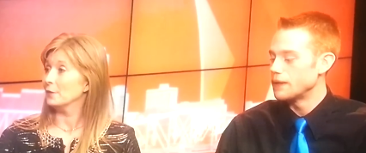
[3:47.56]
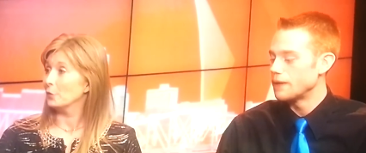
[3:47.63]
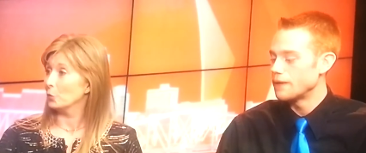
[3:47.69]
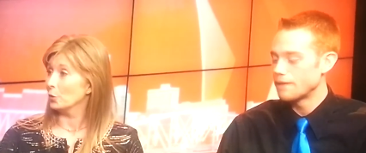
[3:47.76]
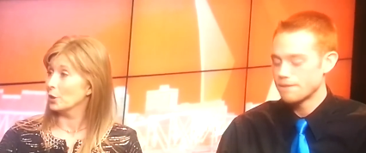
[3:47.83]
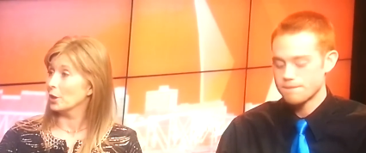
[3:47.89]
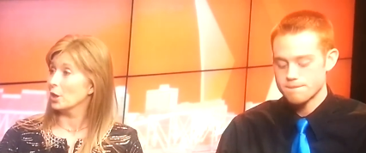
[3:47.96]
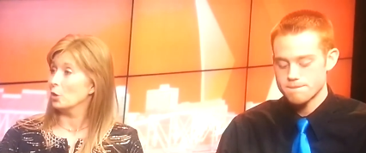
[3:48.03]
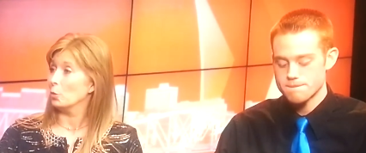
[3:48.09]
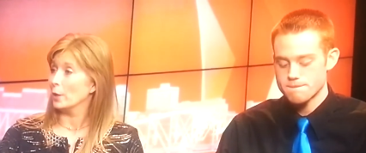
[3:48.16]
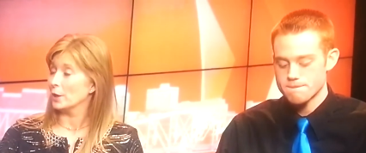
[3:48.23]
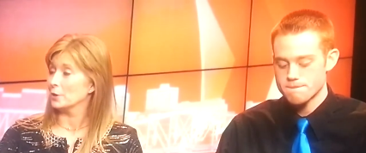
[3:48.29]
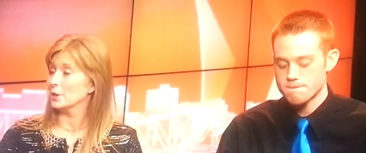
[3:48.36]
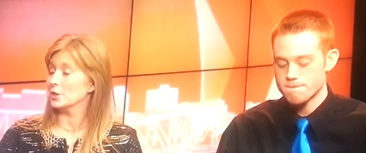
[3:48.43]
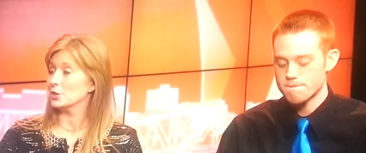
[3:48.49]
Speaker 1: for
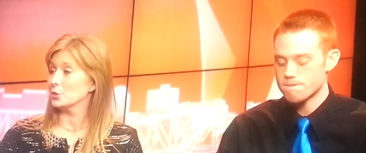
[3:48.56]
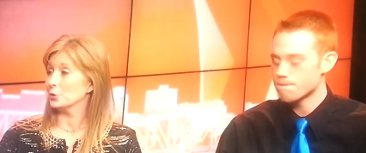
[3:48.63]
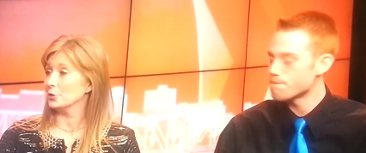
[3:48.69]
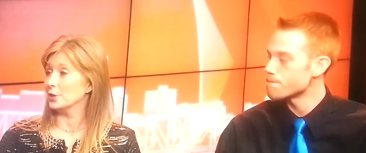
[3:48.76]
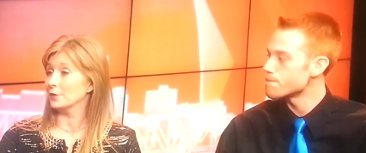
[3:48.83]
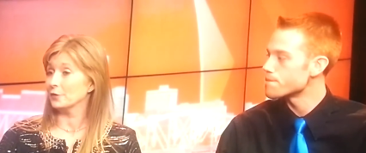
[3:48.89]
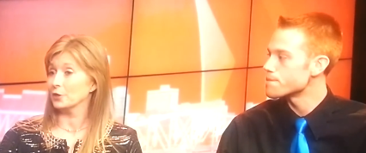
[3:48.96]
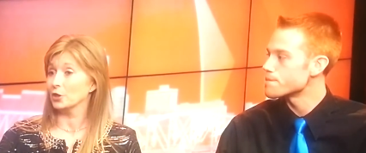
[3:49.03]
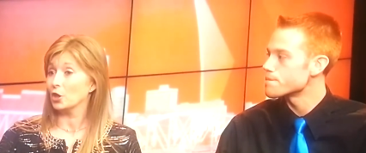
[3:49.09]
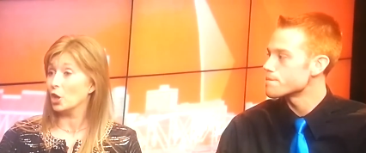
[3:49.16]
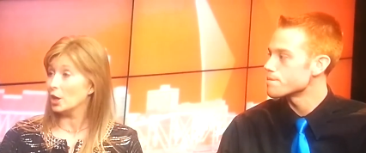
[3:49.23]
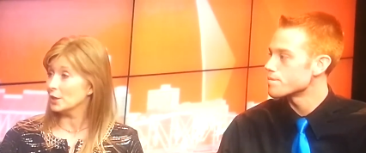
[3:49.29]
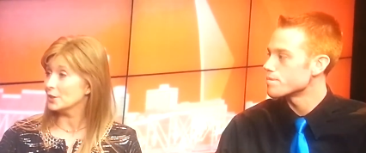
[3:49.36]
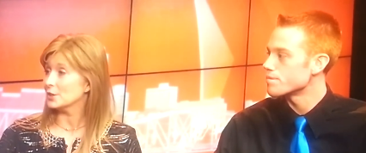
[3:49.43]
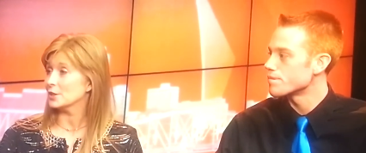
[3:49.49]
awareness to different
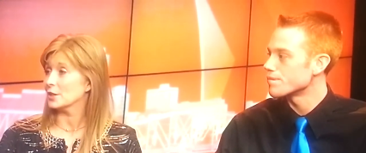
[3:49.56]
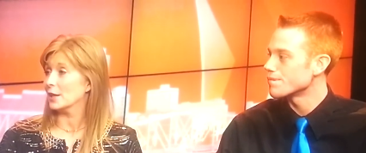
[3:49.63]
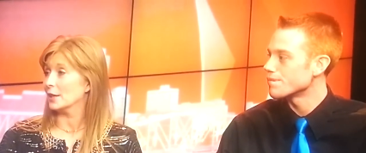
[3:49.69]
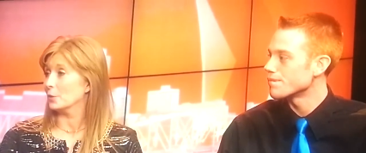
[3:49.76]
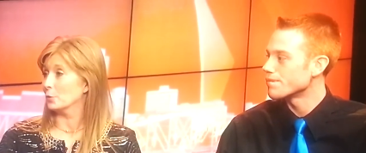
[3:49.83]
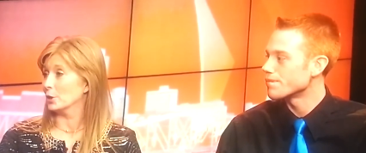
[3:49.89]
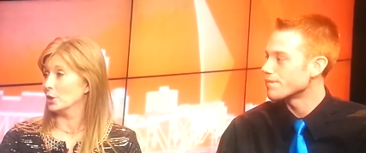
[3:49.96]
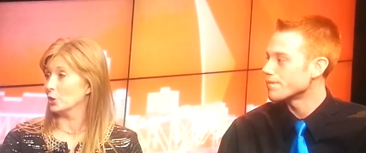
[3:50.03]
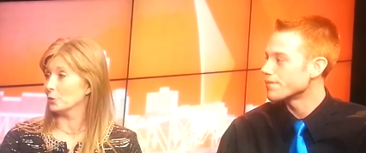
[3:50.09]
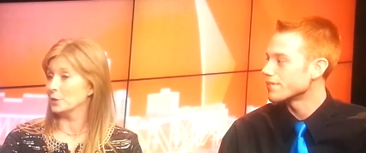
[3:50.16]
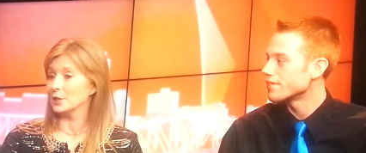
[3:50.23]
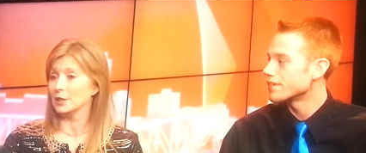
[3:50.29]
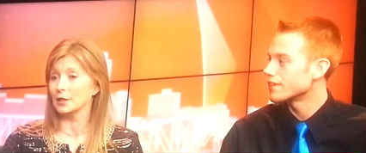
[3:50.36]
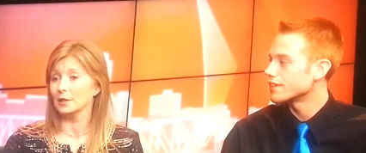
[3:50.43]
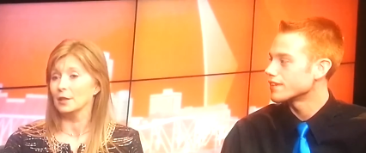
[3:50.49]
causes. Like one year we
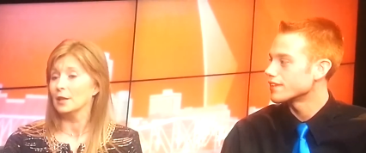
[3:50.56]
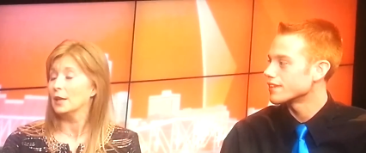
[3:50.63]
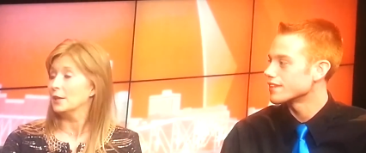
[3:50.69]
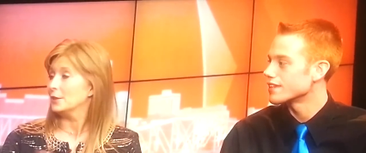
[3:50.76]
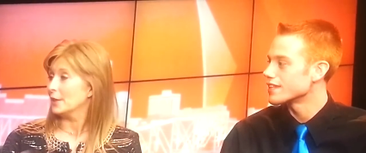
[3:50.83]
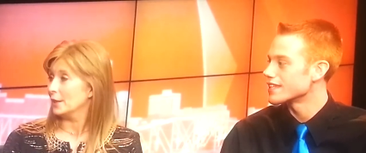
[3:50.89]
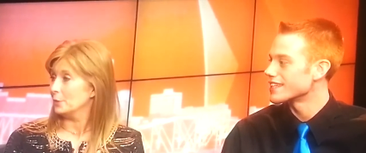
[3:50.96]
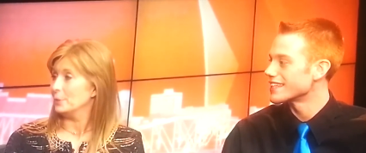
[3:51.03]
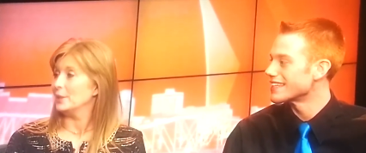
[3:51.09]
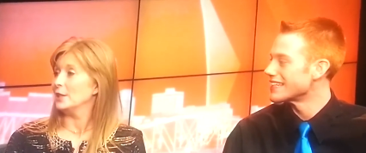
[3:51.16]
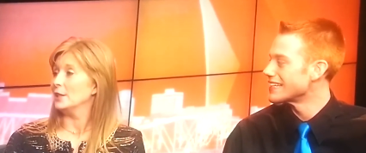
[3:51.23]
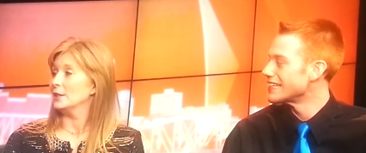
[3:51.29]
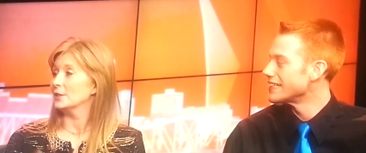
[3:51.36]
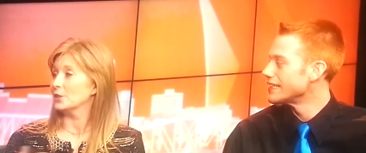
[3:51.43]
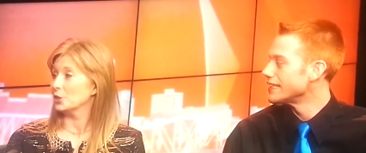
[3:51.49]
did
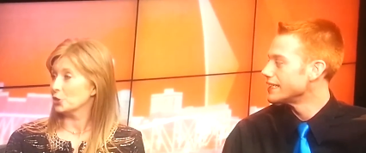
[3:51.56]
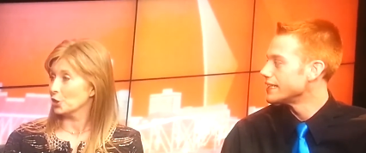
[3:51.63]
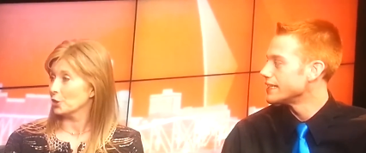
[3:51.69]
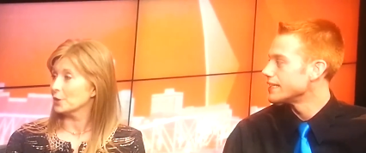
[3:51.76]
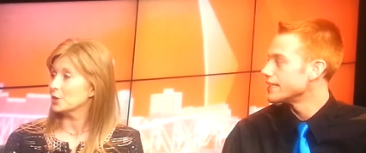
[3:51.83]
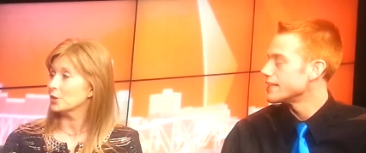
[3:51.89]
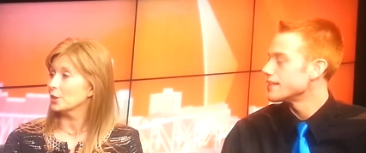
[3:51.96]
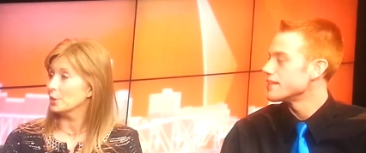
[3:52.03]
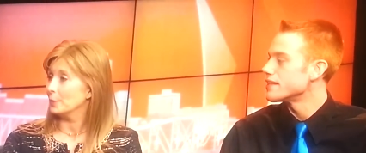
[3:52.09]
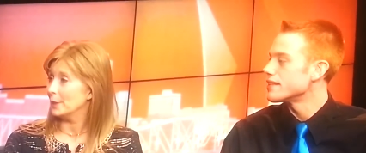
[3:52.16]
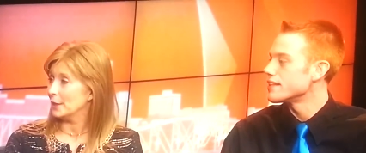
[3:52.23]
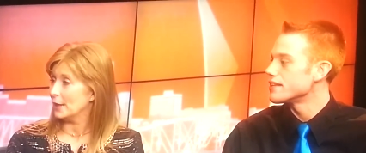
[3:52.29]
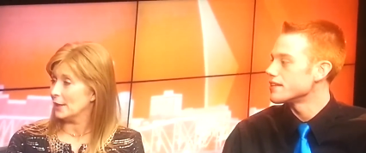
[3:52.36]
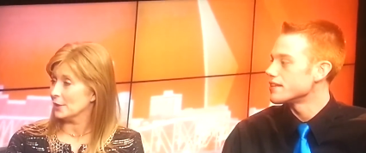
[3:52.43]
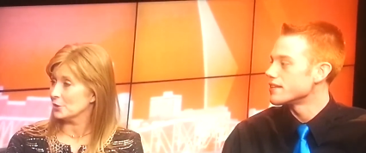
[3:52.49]
diabetes, this year it's going to be
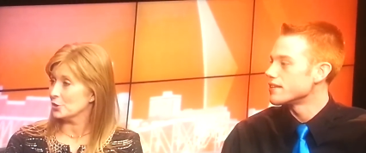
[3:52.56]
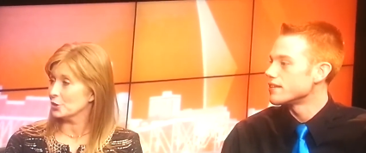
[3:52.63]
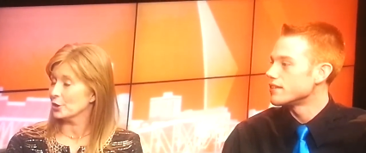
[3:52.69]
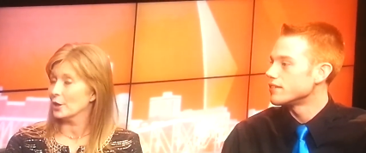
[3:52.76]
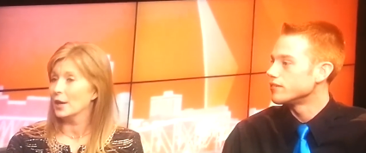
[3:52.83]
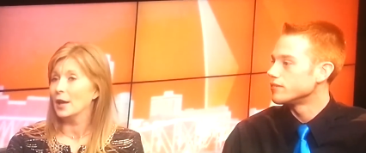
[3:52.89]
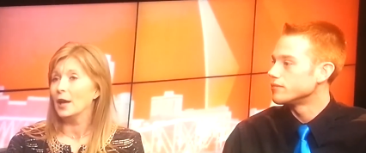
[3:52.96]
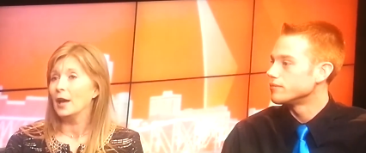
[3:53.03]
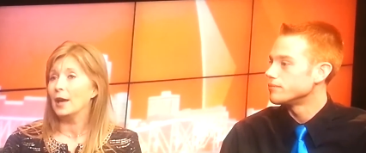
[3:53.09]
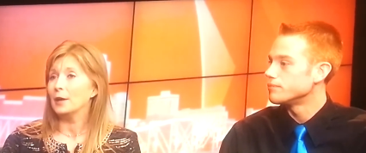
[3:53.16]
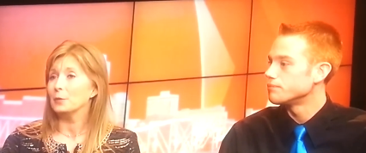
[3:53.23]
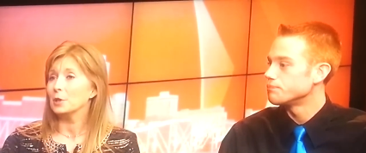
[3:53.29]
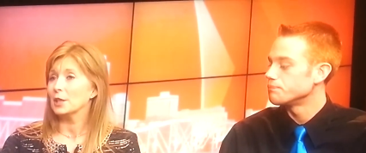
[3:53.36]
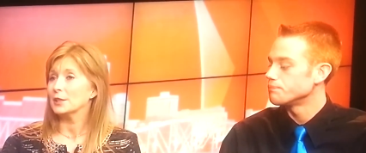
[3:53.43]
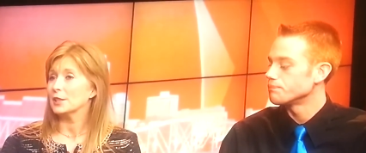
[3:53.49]
cancer, okay.
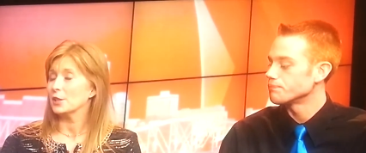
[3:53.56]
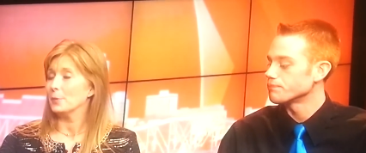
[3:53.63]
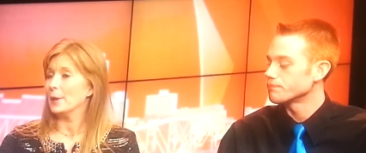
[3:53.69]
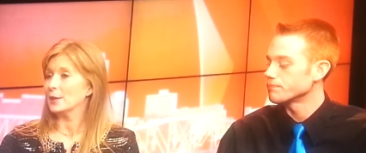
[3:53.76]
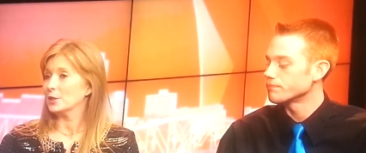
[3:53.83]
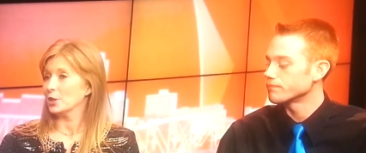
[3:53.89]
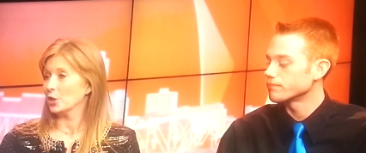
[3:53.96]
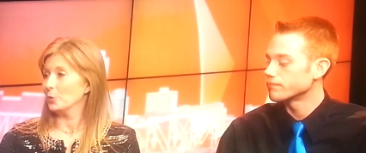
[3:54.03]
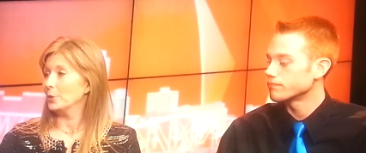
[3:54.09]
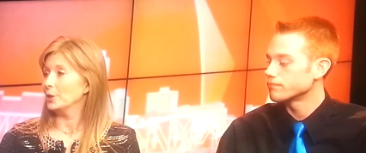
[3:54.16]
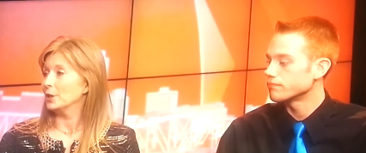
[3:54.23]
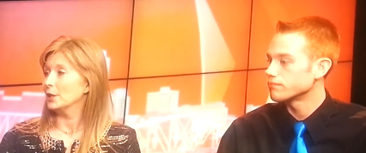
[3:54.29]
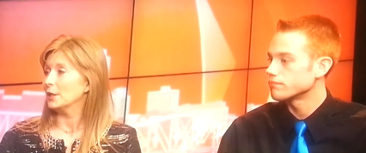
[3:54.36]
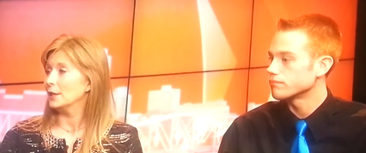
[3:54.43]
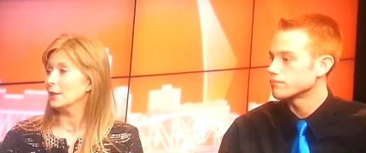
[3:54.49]
and we'd like to get back to
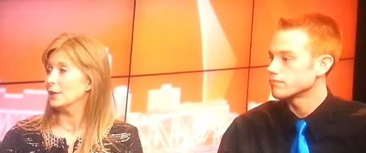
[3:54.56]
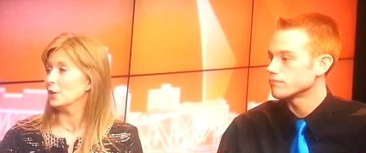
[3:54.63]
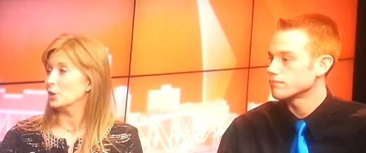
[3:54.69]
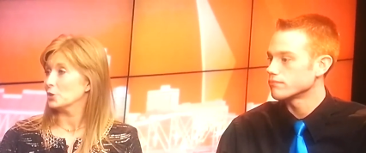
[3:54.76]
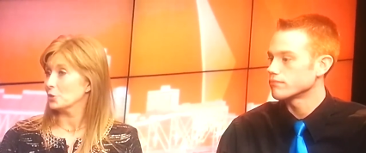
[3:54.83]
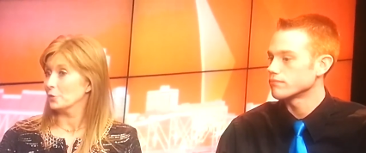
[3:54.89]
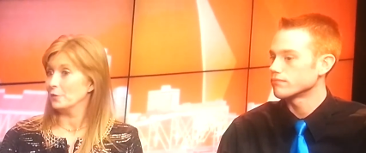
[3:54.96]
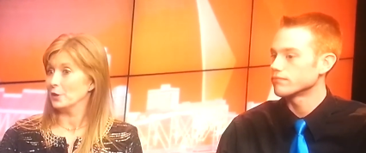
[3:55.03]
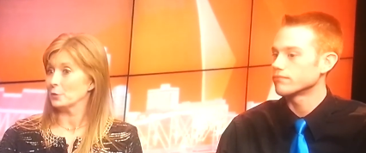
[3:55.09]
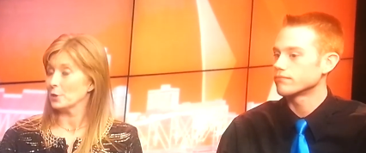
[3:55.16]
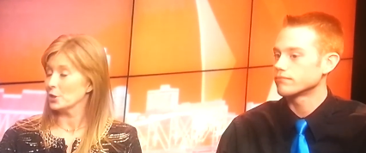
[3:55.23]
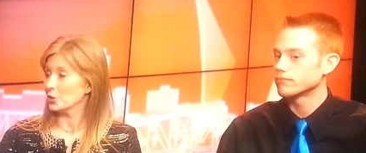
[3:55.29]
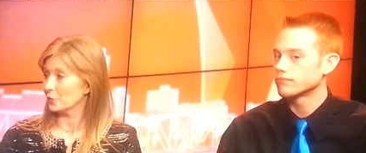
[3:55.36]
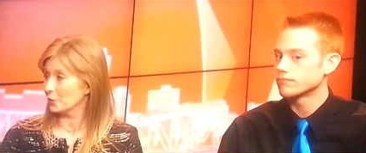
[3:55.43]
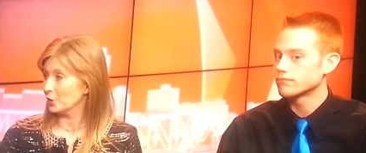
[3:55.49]
community and also a
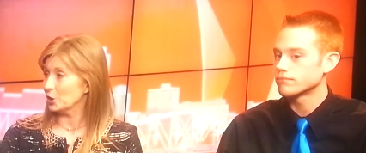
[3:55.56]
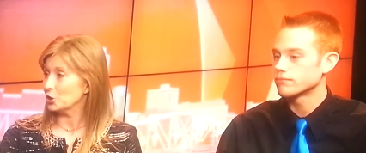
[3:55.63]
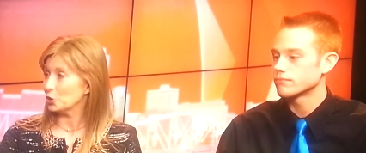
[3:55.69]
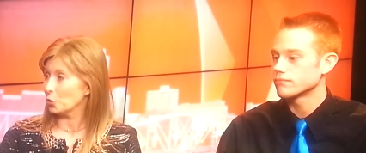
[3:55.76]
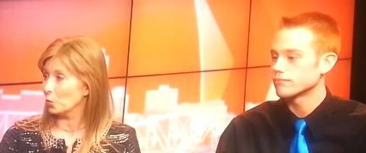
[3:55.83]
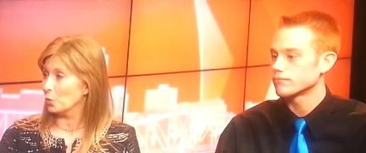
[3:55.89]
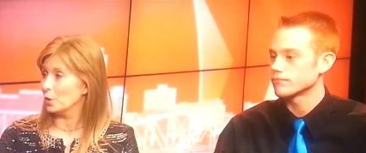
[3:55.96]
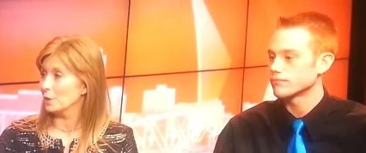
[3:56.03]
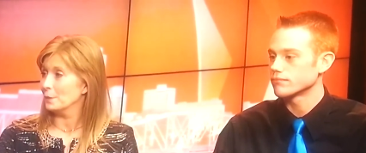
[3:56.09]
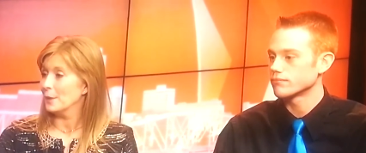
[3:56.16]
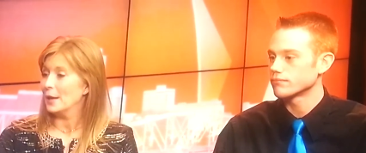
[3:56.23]
fundraiser for the school.